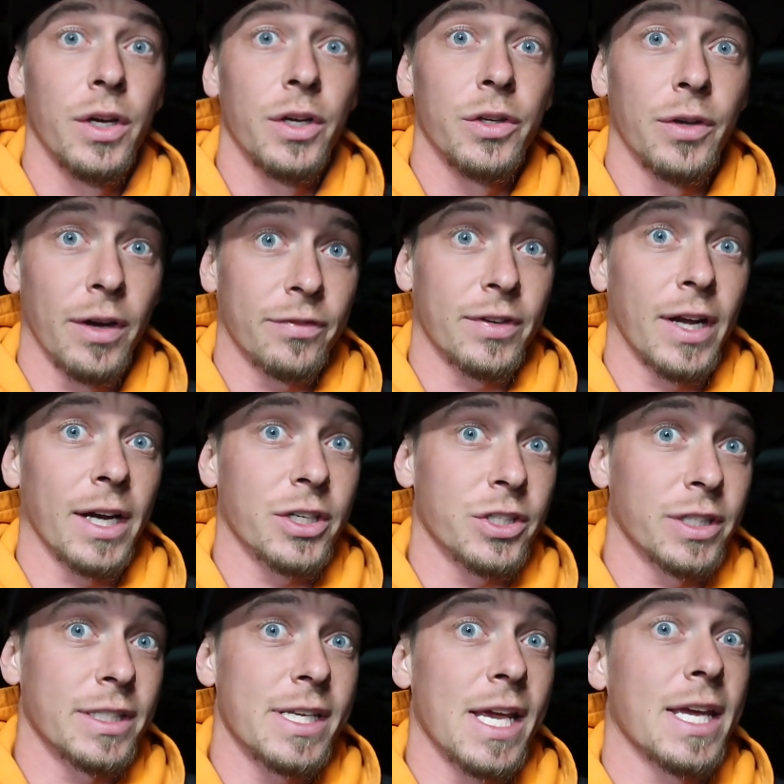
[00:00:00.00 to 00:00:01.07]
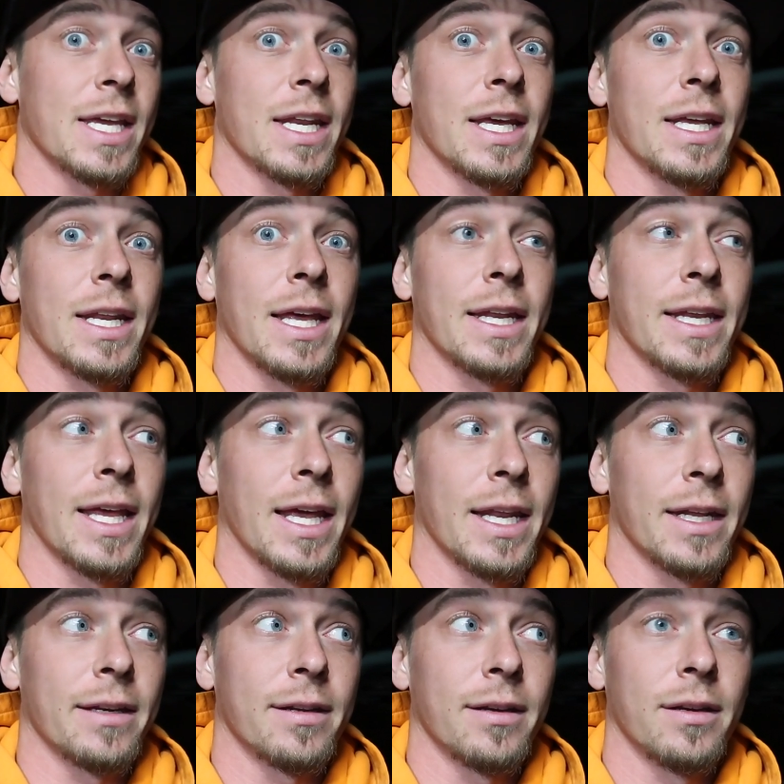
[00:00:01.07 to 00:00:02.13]
You have to actually take it in and get
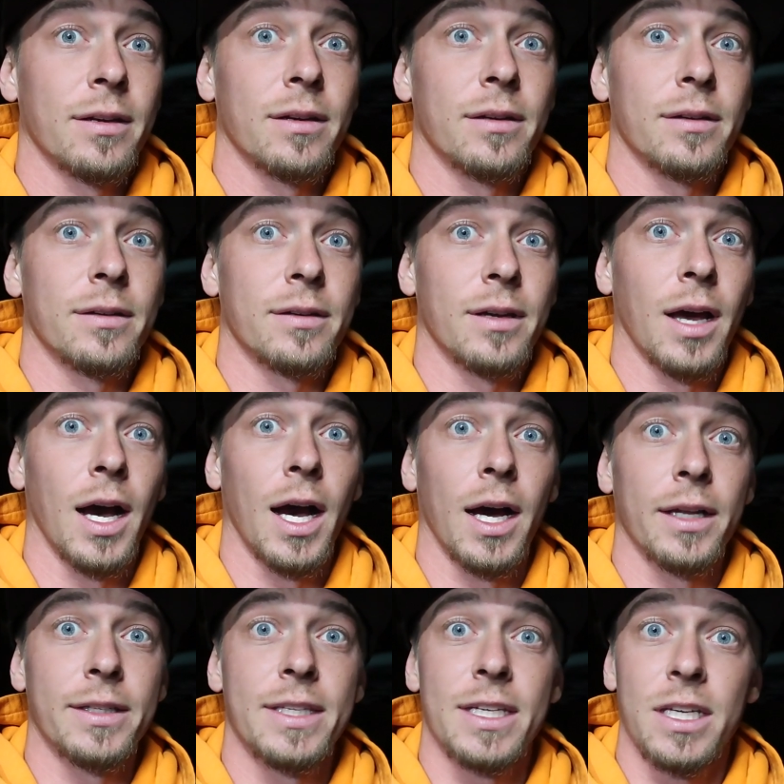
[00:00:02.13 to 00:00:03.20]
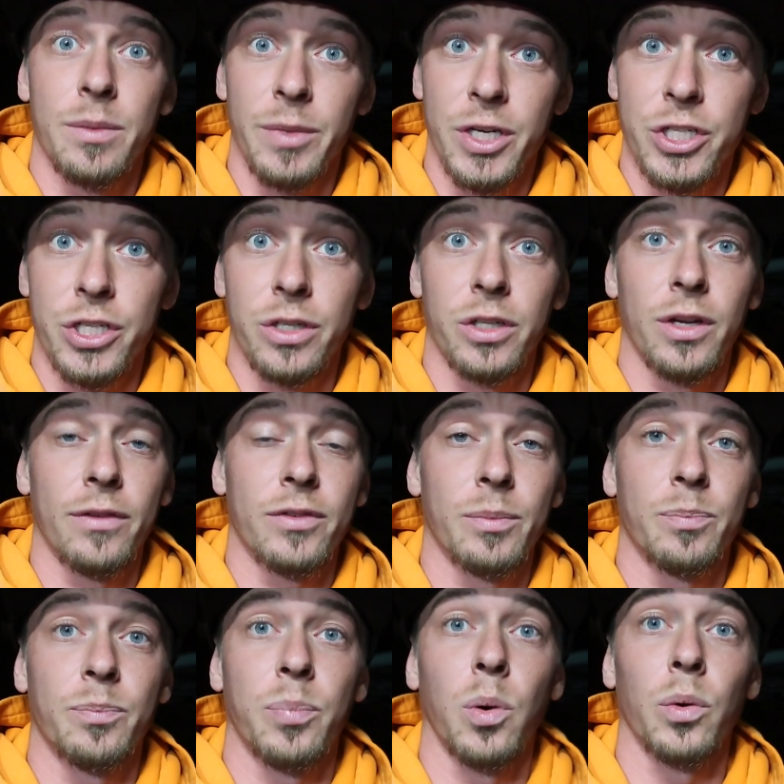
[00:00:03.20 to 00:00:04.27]
it decommissioned. You have to
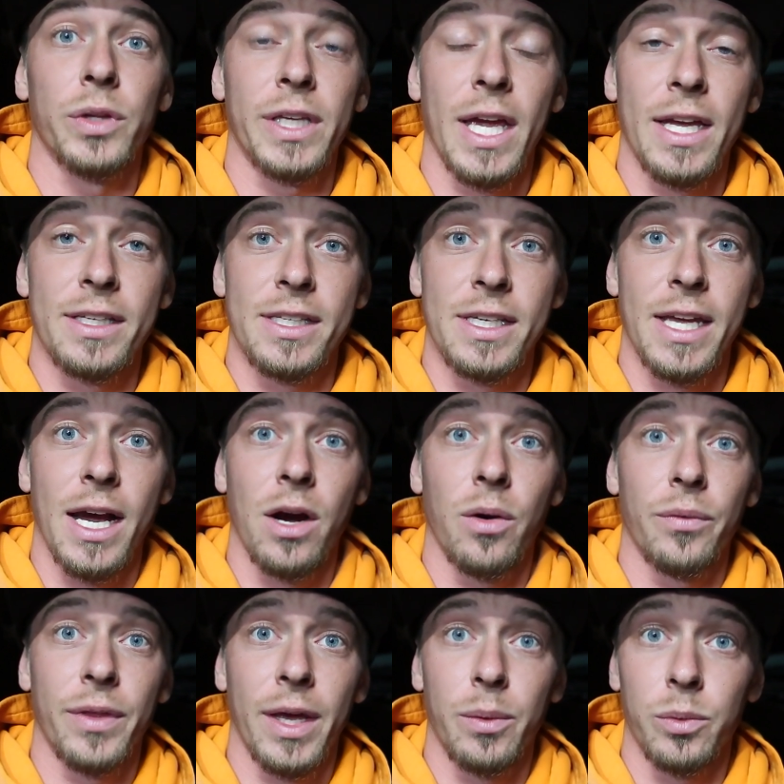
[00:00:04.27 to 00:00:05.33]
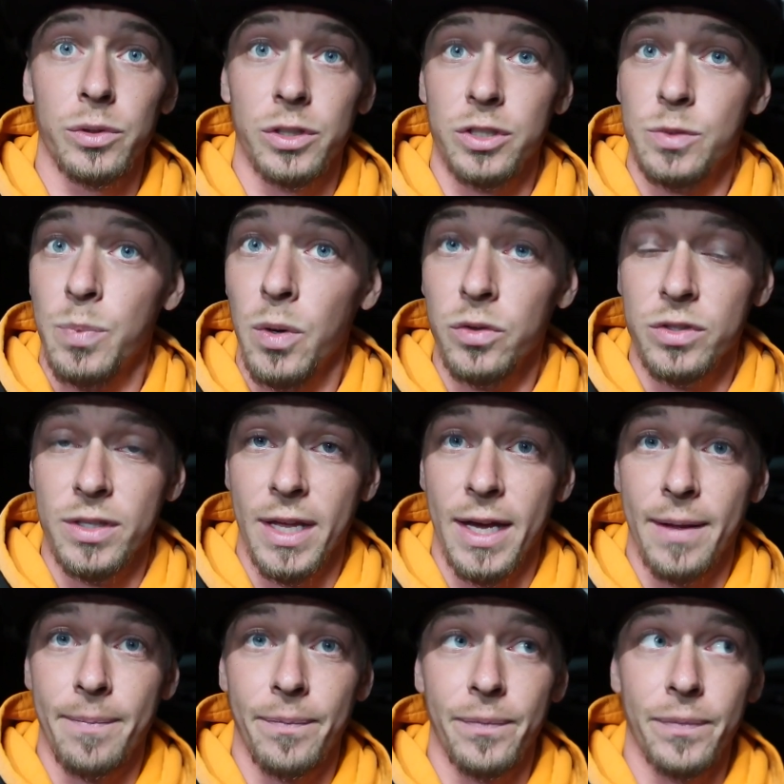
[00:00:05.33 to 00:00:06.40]
pull the AC out and they will dispose of
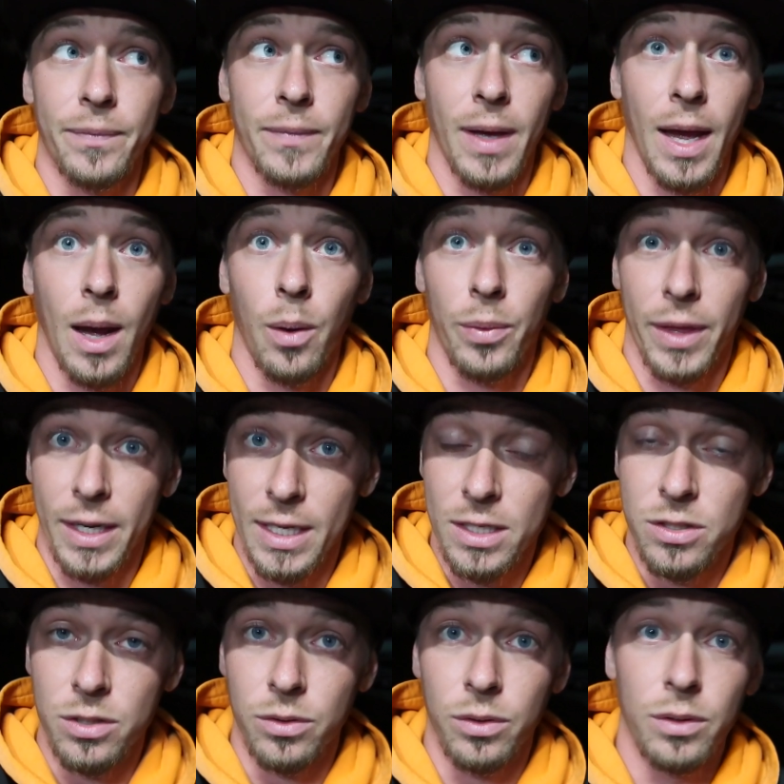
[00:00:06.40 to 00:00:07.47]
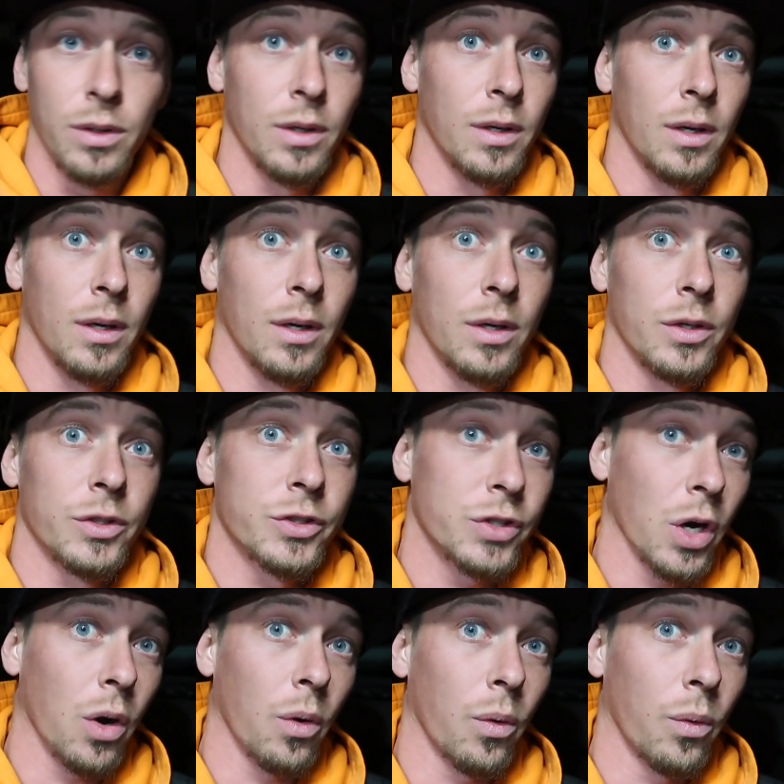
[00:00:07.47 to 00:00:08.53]
that how they need to.
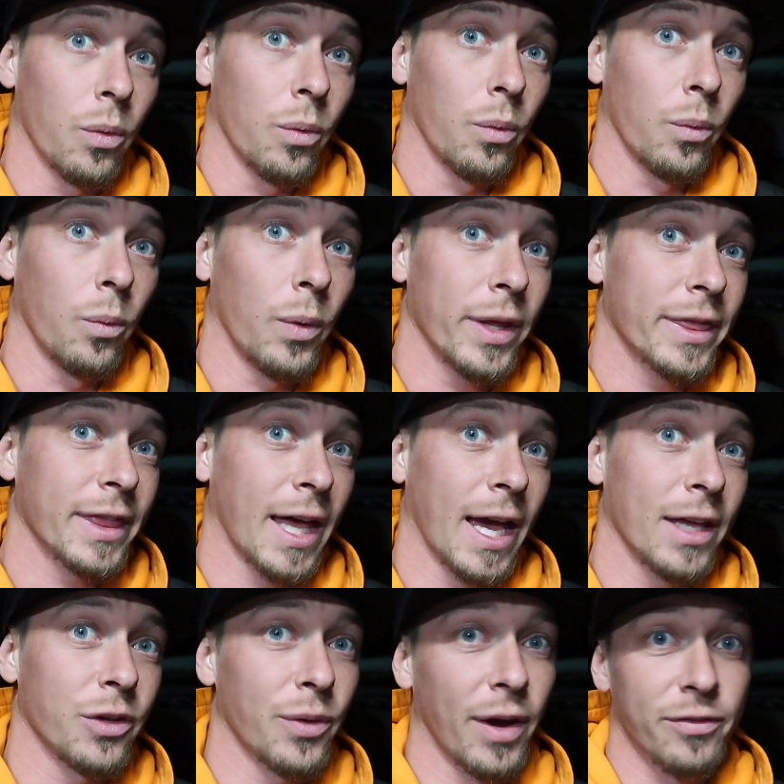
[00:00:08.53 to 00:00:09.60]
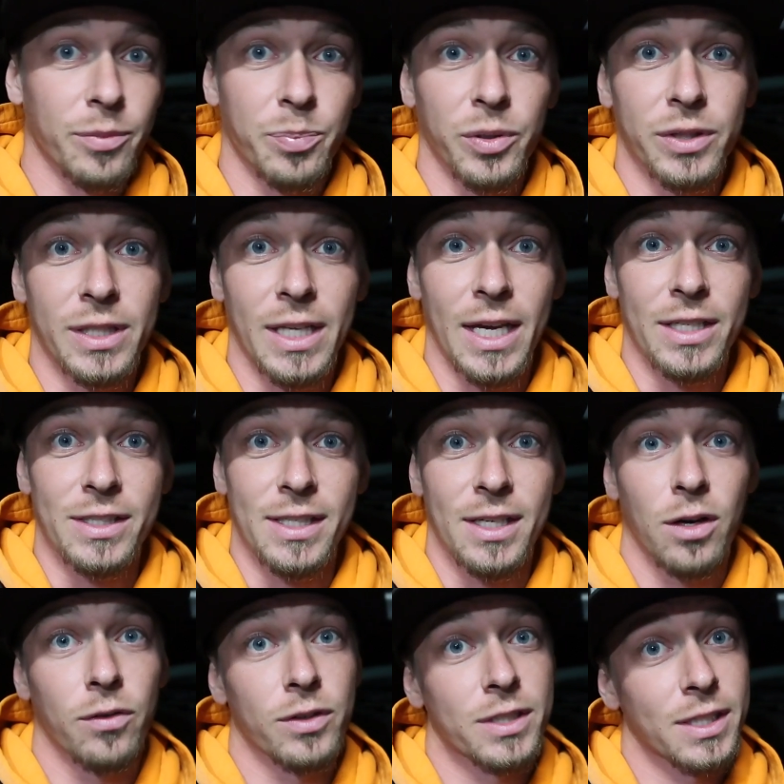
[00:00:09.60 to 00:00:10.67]
So with that, you have to put the
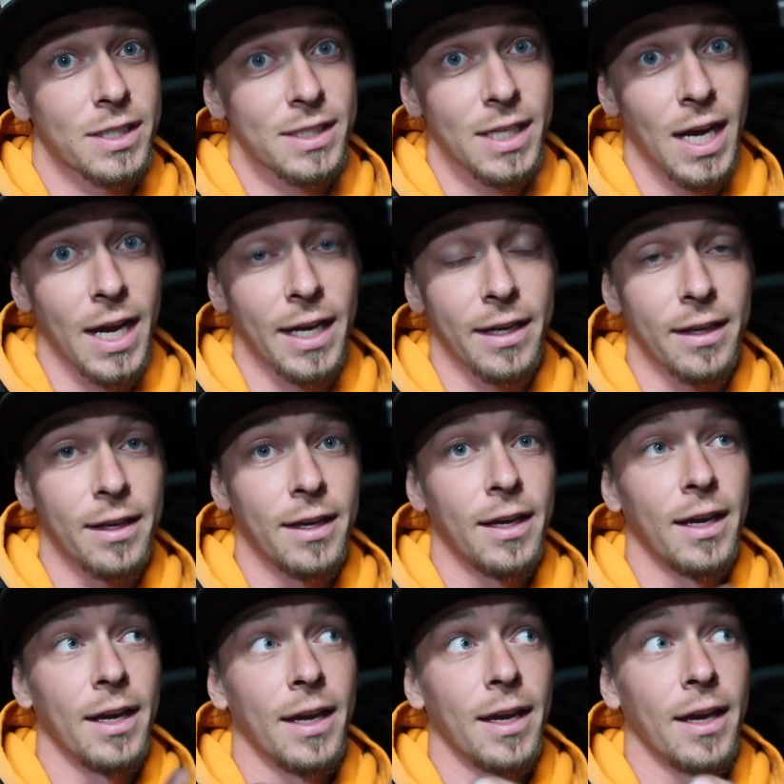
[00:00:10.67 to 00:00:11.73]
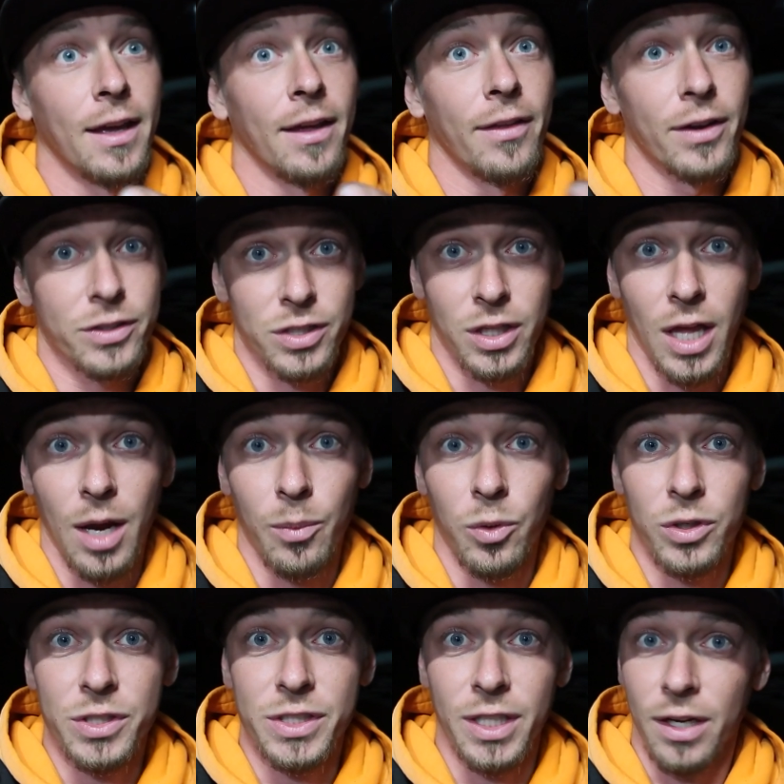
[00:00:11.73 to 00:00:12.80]
AC over to the side. There's a lot
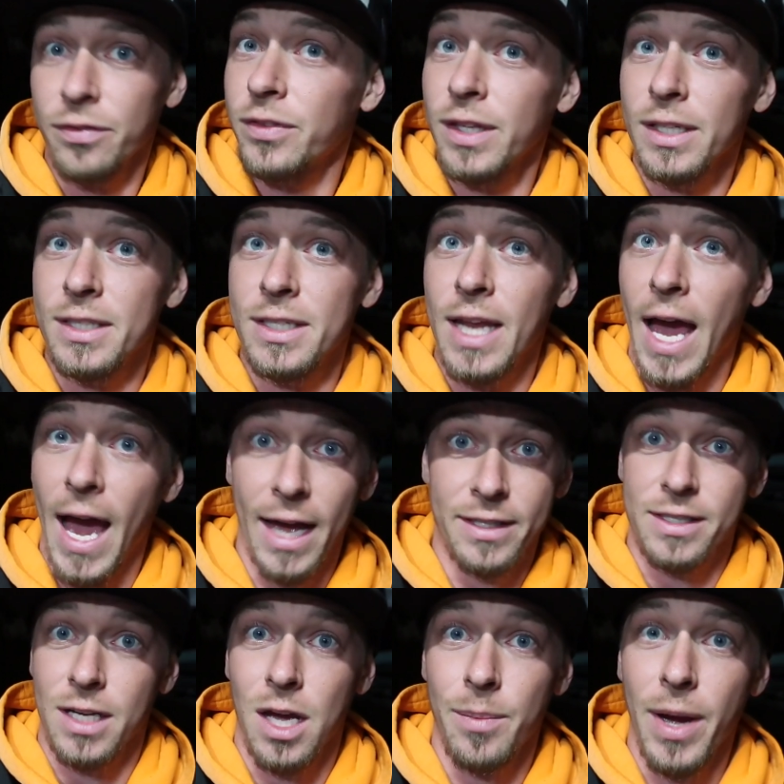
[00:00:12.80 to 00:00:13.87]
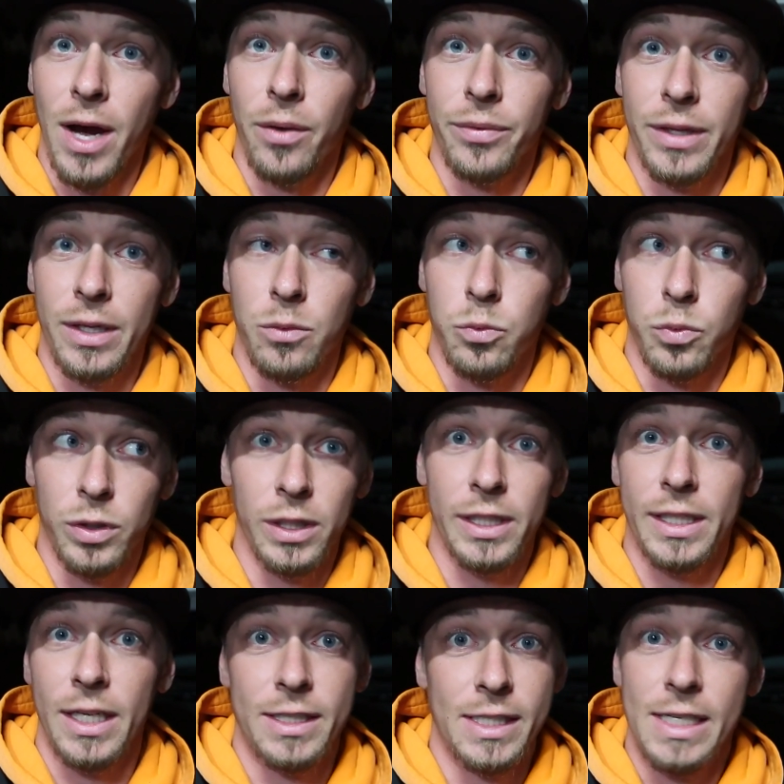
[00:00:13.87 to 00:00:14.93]
more stuff that has to come out that really
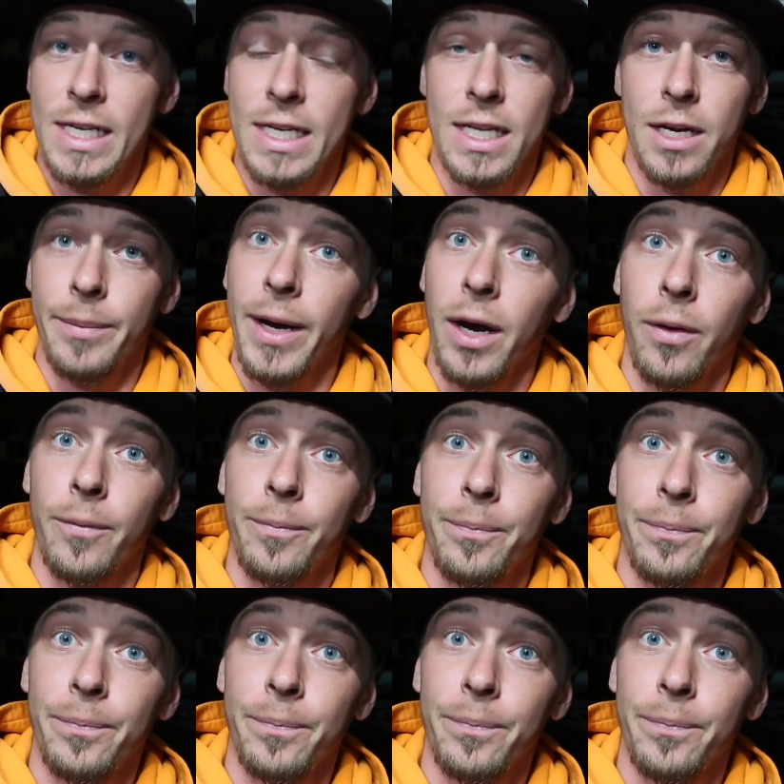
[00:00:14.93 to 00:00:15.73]
doesn't need to come out.